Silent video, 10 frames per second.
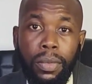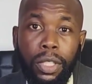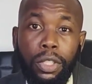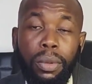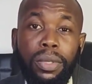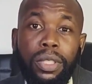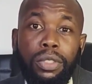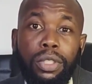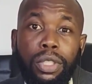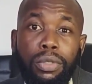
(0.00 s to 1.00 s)
it's something
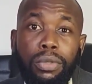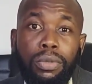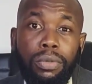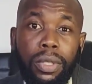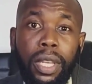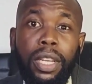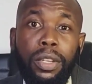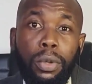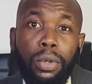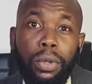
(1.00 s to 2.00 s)
you need to take
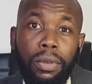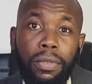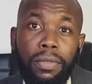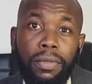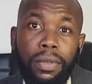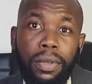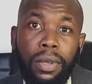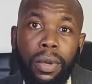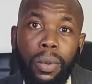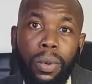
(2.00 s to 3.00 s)
note of
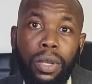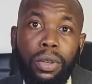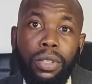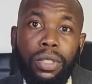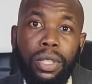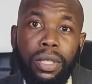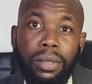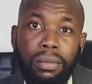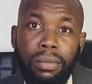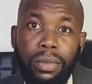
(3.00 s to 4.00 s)

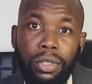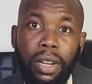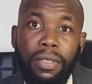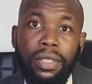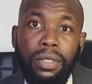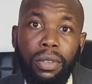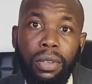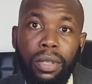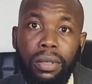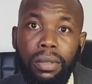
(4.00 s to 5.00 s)
when drafting
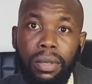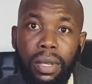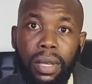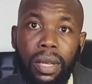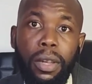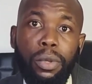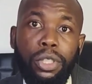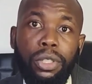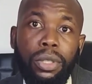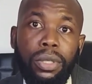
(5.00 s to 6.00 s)
your
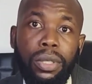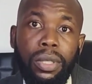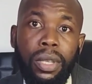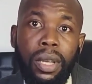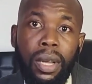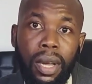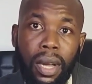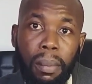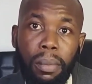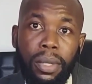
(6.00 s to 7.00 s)
valuations
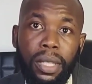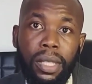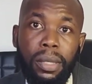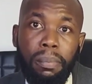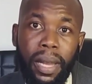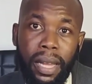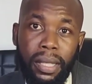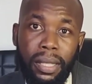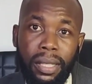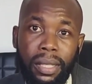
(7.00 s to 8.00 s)
and model
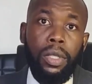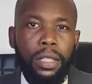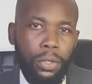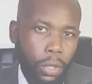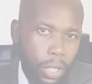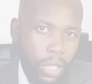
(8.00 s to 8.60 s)
plans. The Third